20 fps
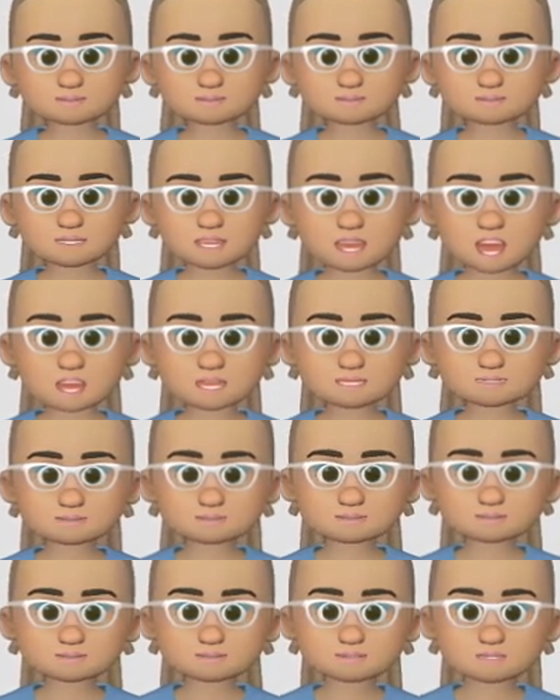Now,
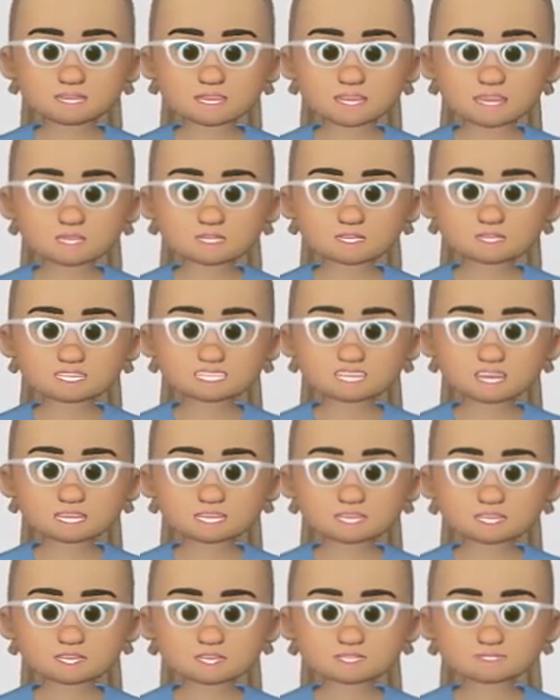we can
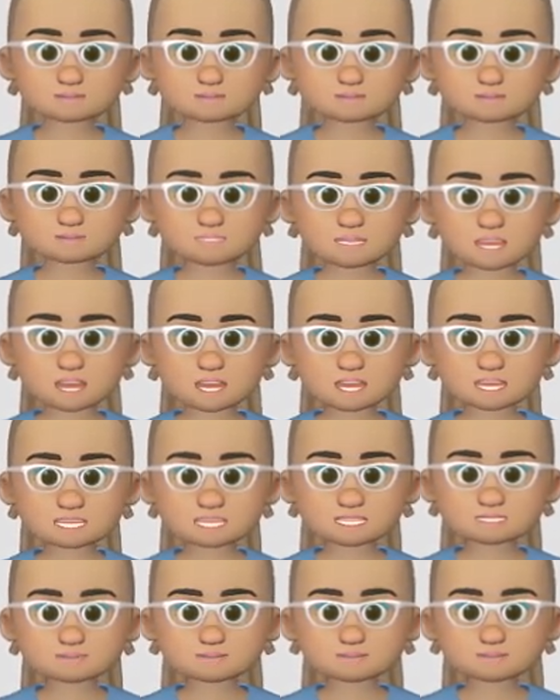observe
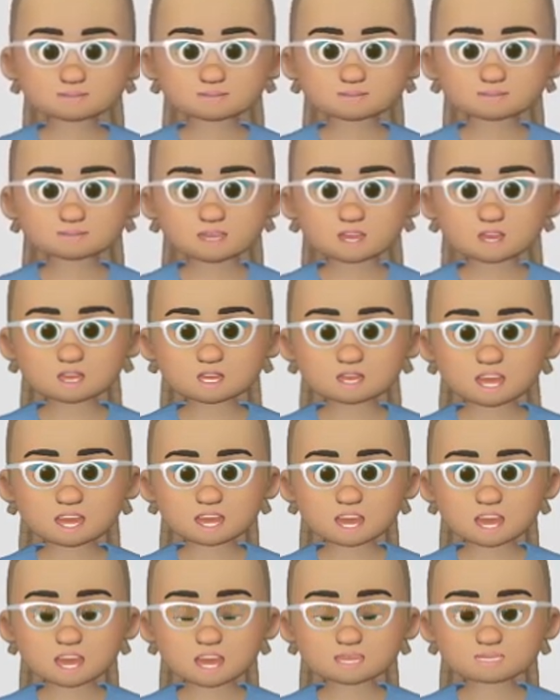that
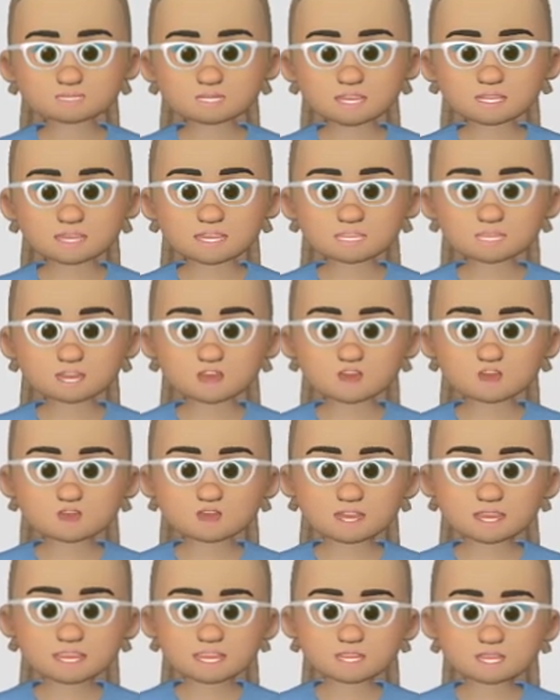overall, we see the
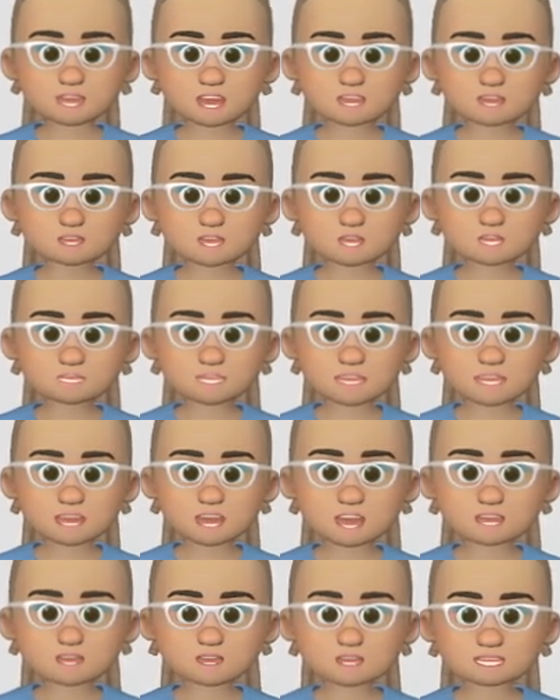reduction
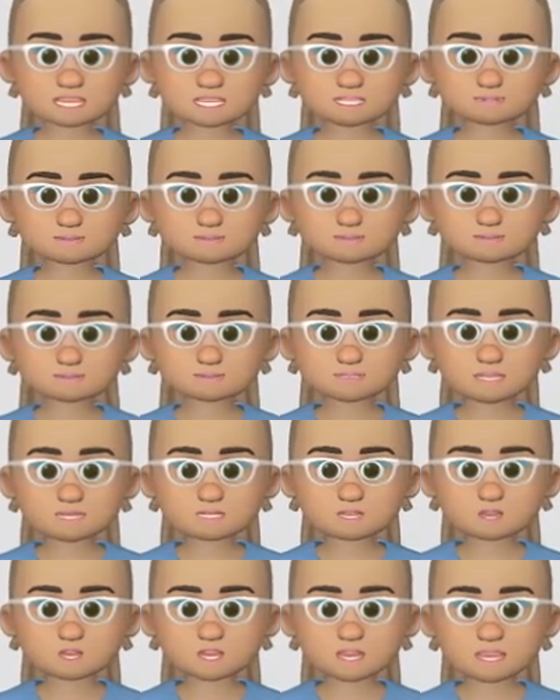reaction.
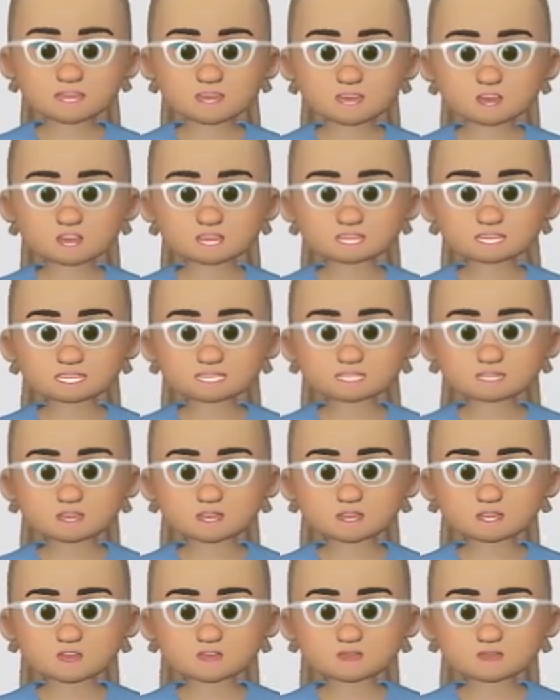And if we go back
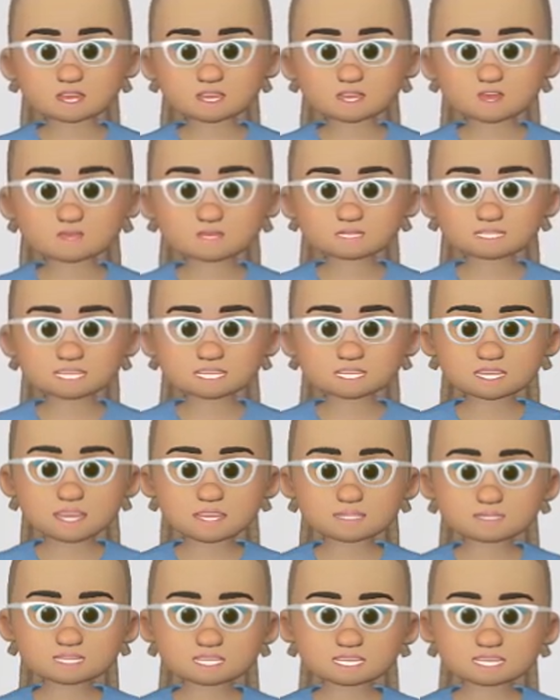into the
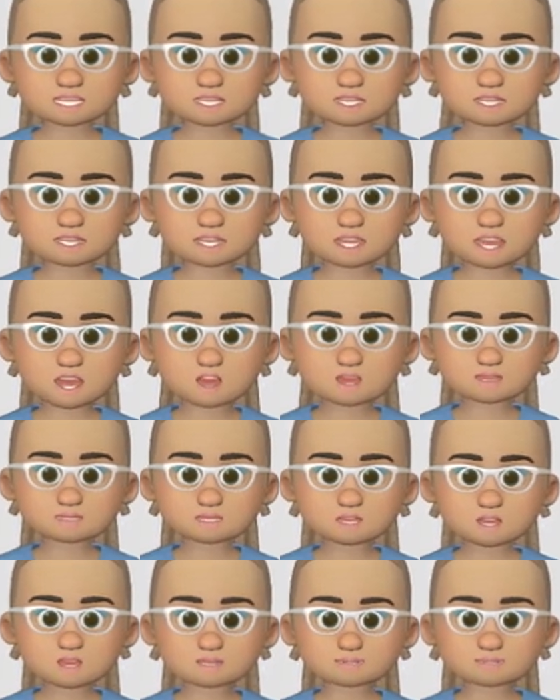carbohydrates that are involved
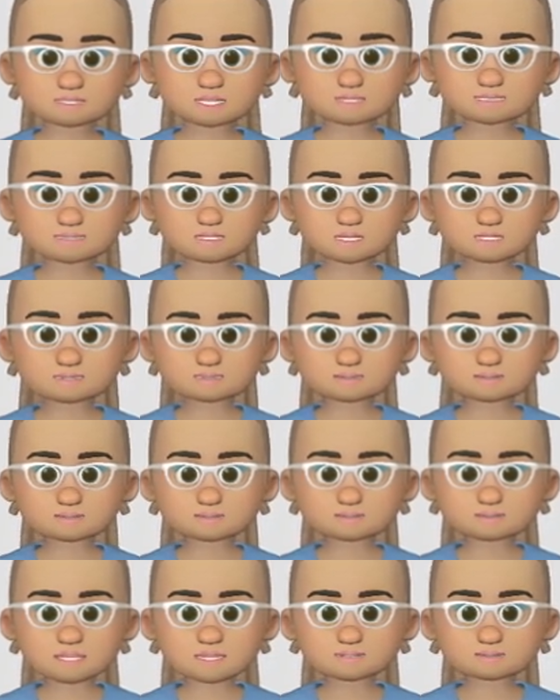in the process,
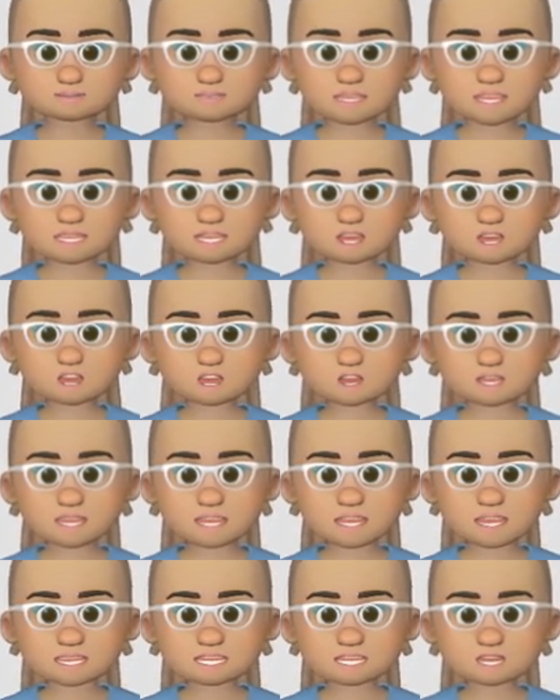we can
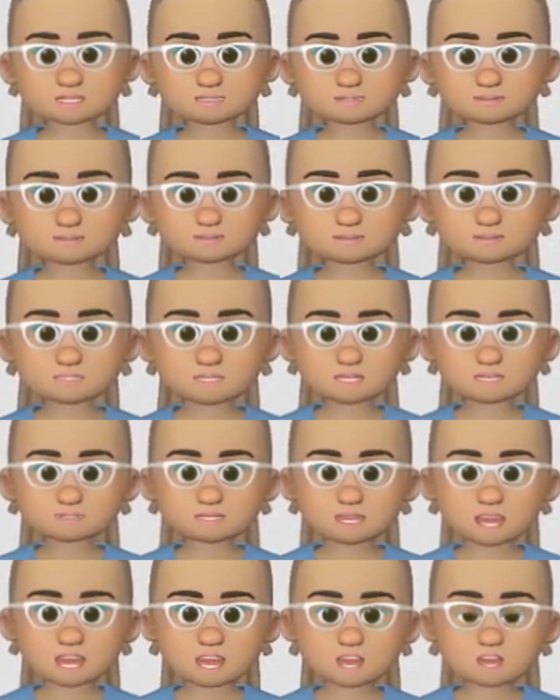see that the
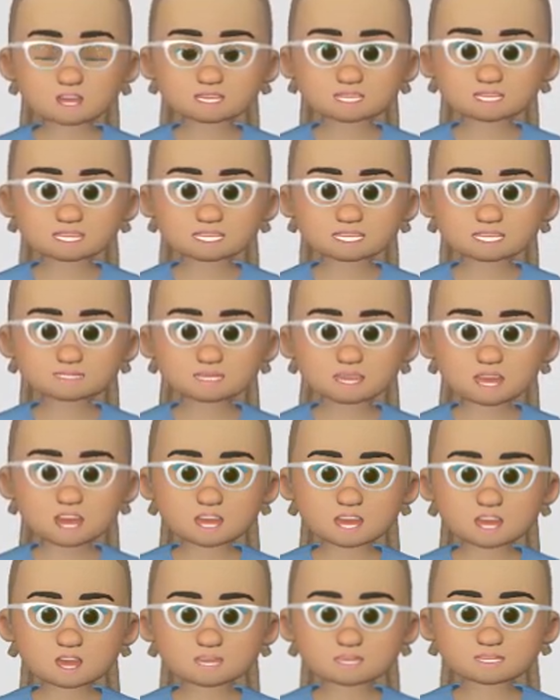aldehyde
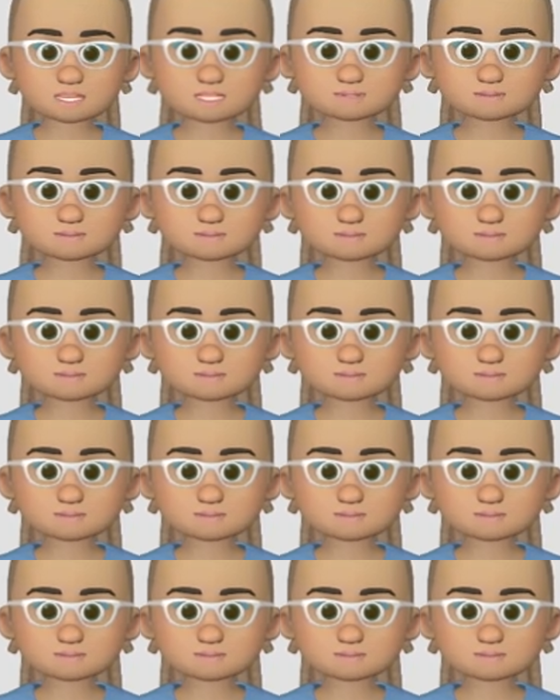functional group